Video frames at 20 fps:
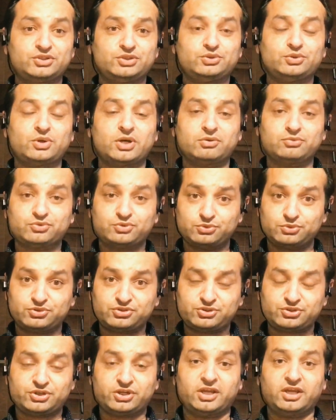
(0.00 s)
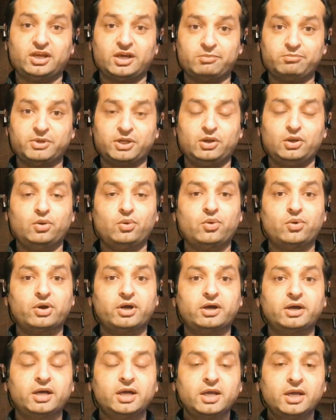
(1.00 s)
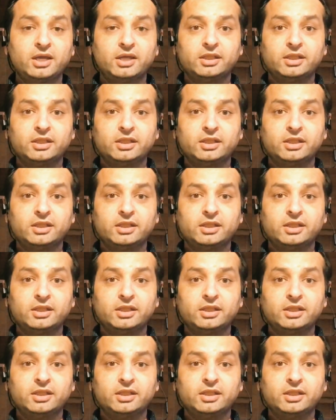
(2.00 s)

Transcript: You have to stay a bit longer.